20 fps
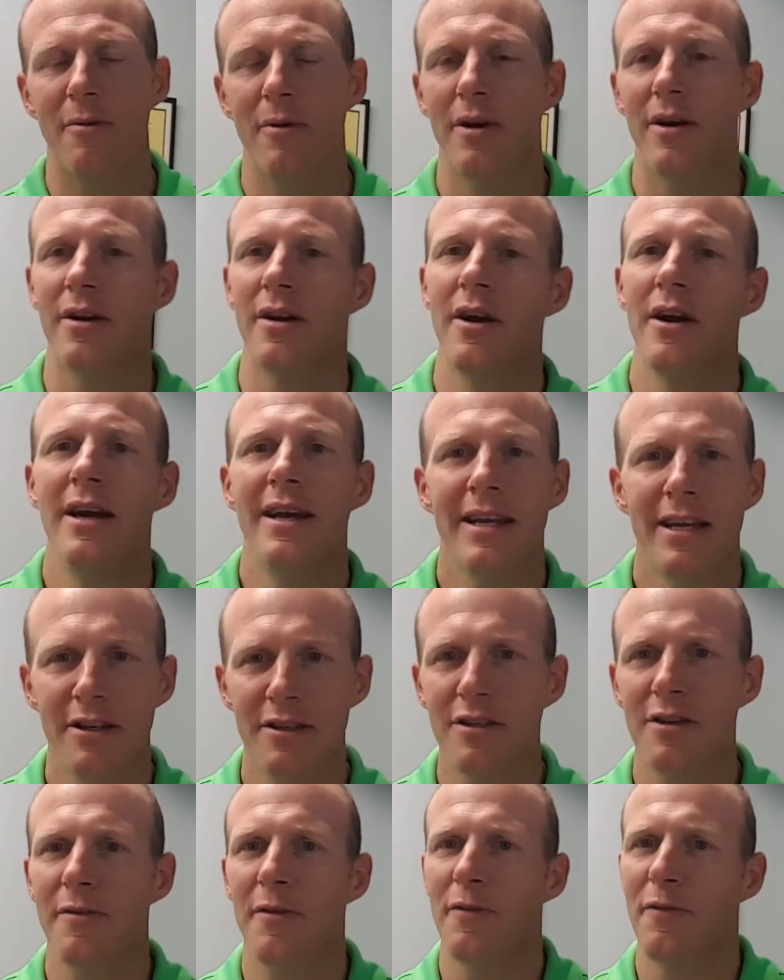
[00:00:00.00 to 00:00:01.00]
work. Get
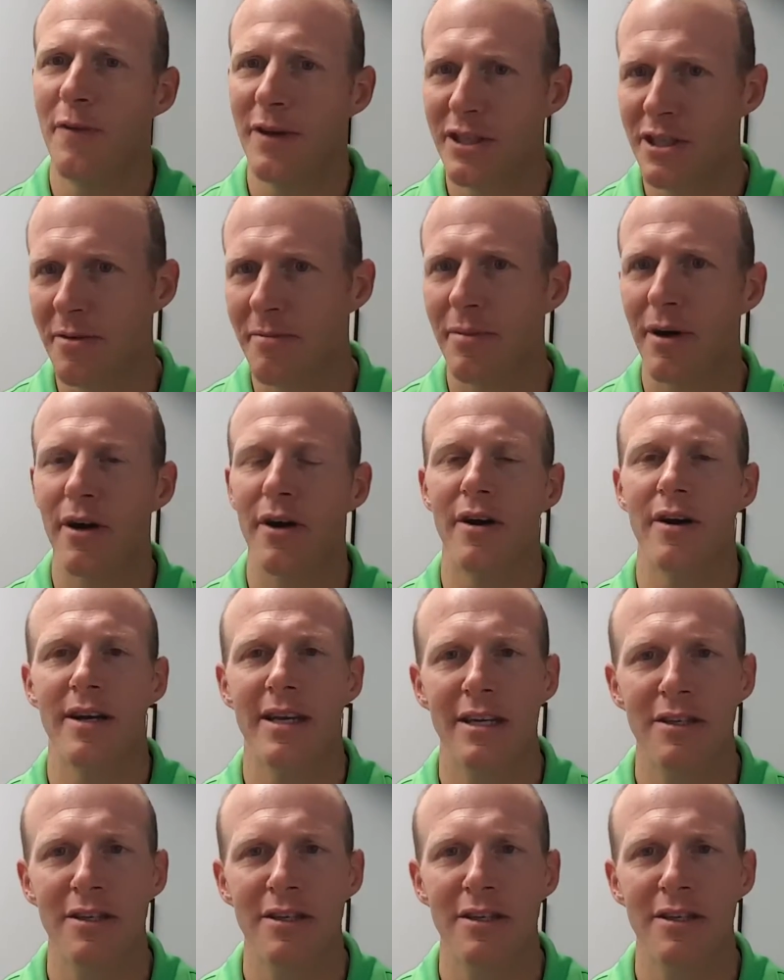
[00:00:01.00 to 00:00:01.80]
yourself a fidget bar.